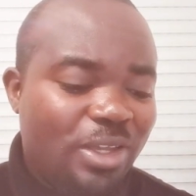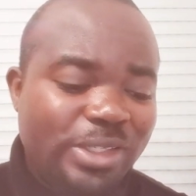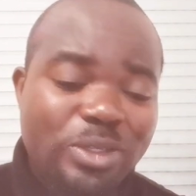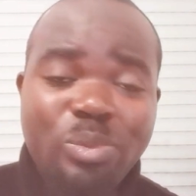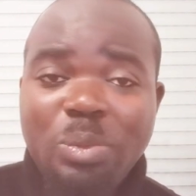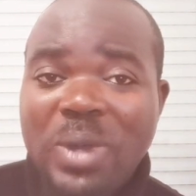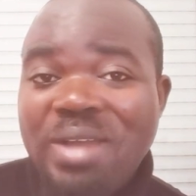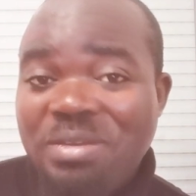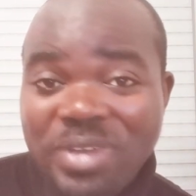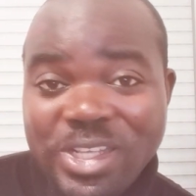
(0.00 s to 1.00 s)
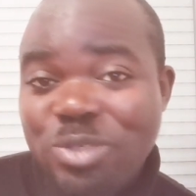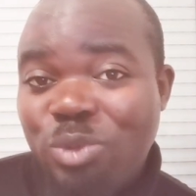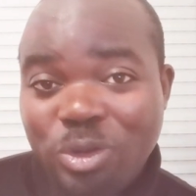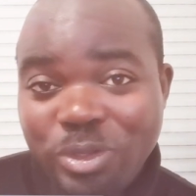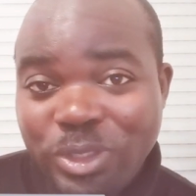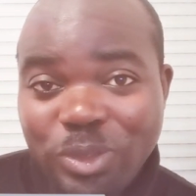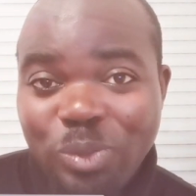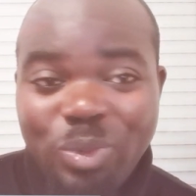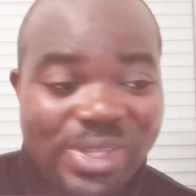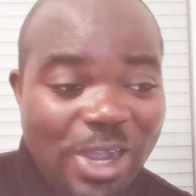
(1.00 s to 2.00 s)
Some people have a very small country,
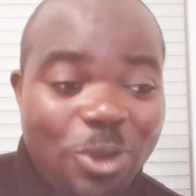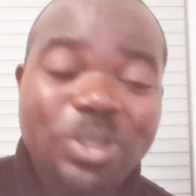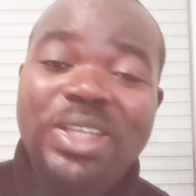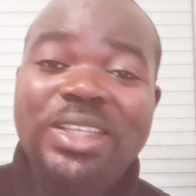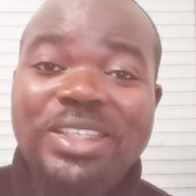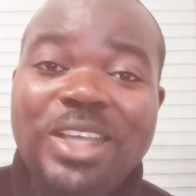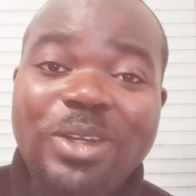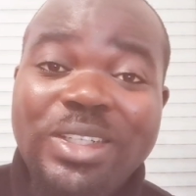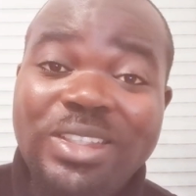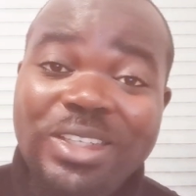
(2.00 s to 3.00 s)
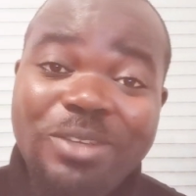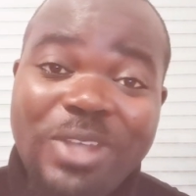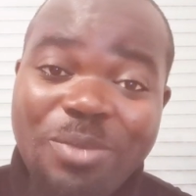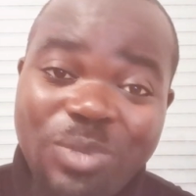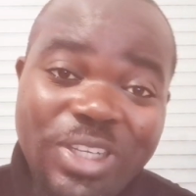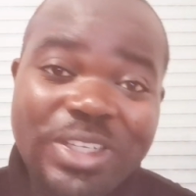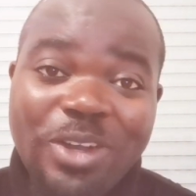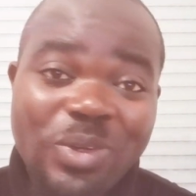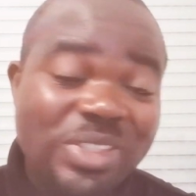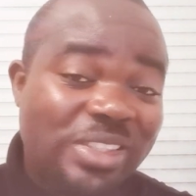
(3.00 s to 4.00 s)
but they are content in their, they think if they are big in
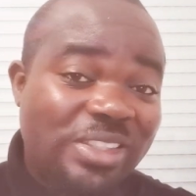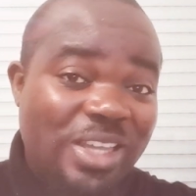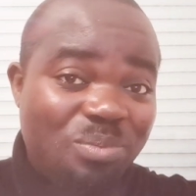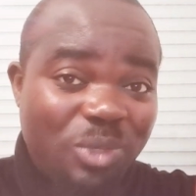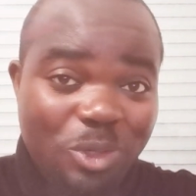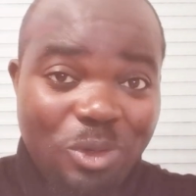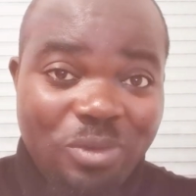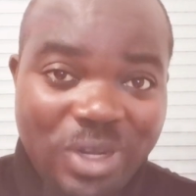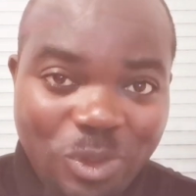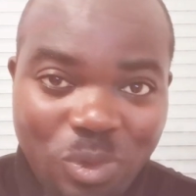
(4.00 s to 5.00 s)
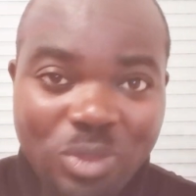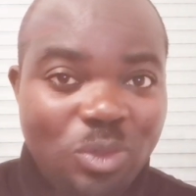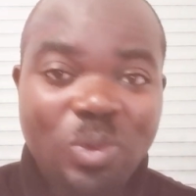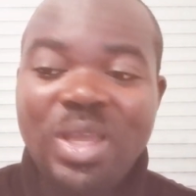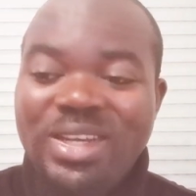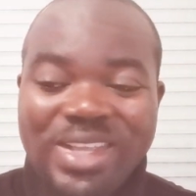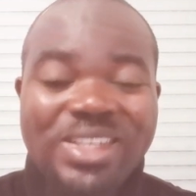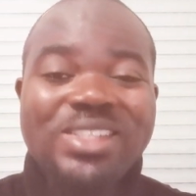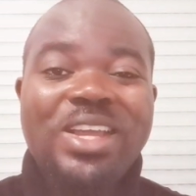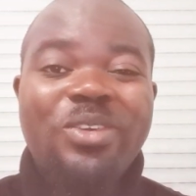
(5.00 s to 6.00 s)
their country, they think they are big all over the world. No,
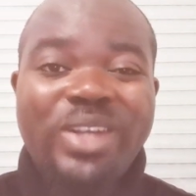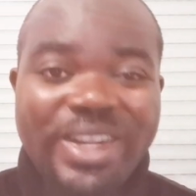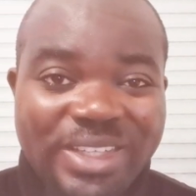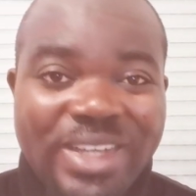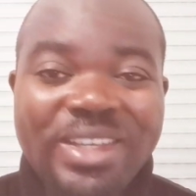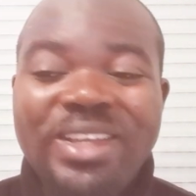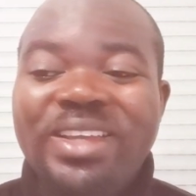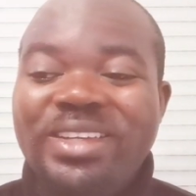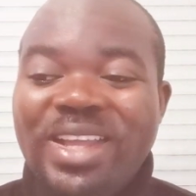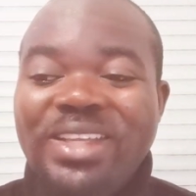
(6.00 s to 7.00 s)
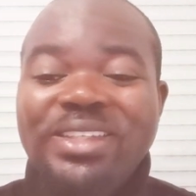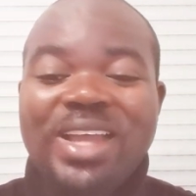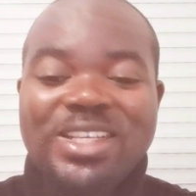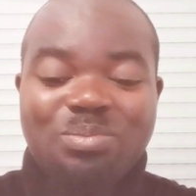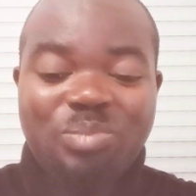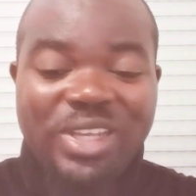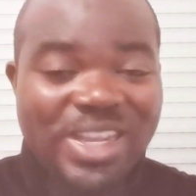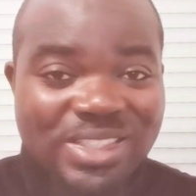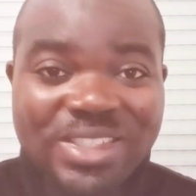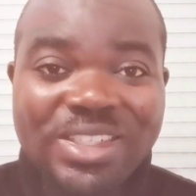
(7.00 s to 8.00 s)
Nigerians are not like that. As big
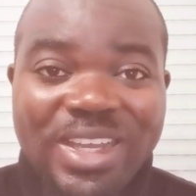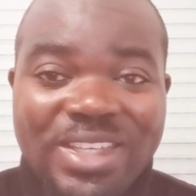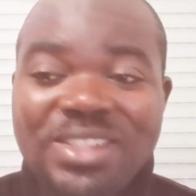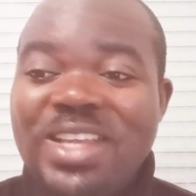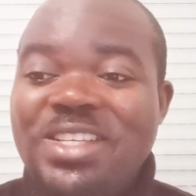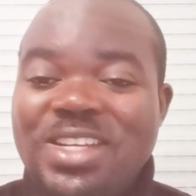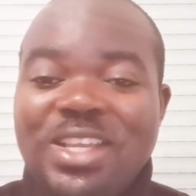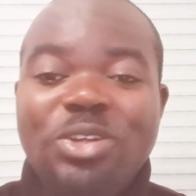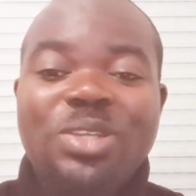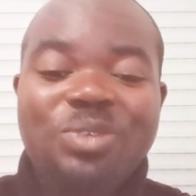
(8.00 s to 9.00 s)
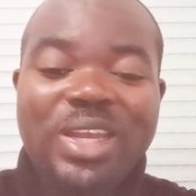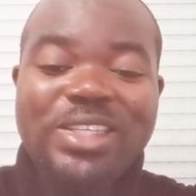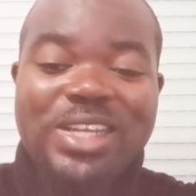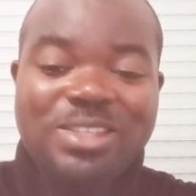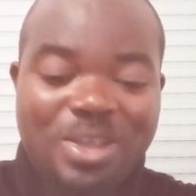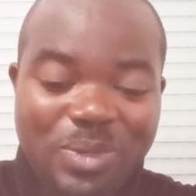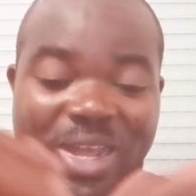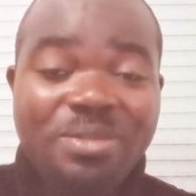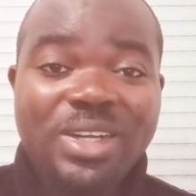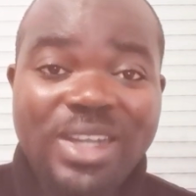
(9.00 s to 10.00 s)
as Nigeria is, Nigerians are not even satisfied with
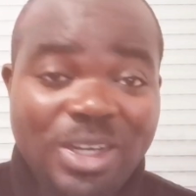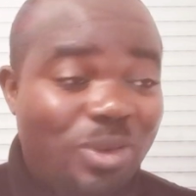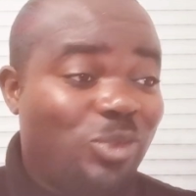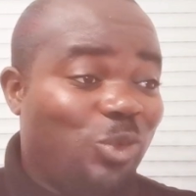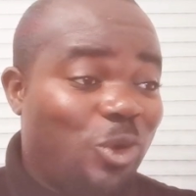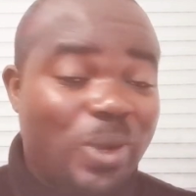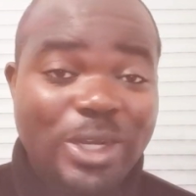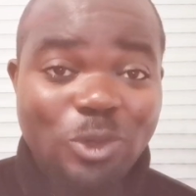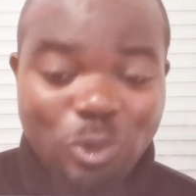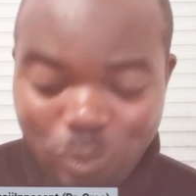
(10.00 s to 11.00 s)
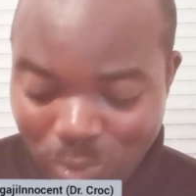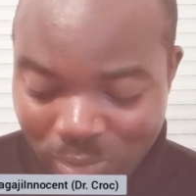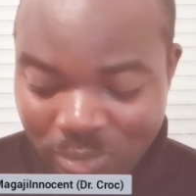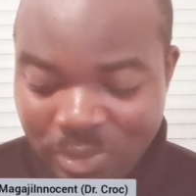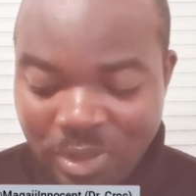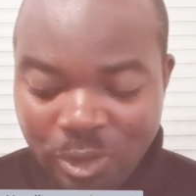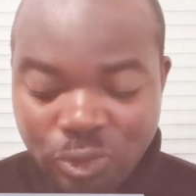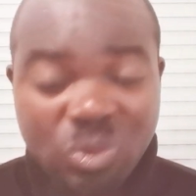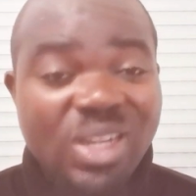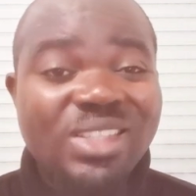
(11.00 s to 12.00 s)
Africa. They want to conquer the whole world.
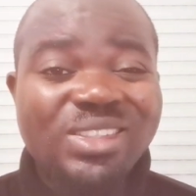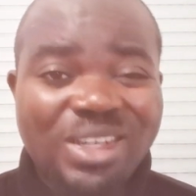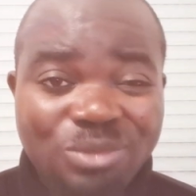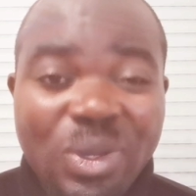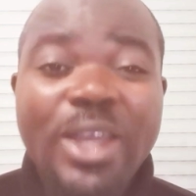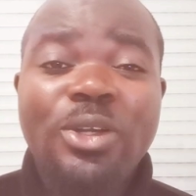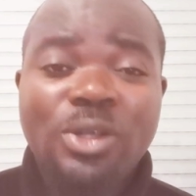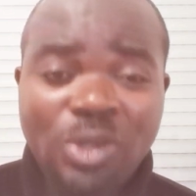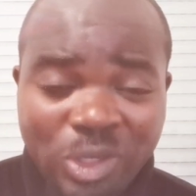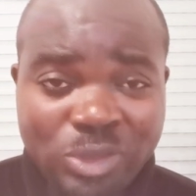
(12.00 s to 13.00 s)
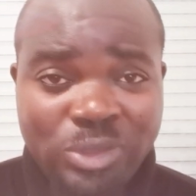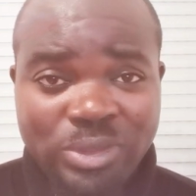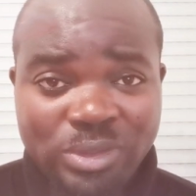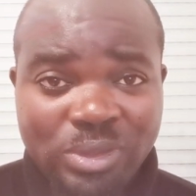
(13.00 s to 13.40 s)
So they travel a lot.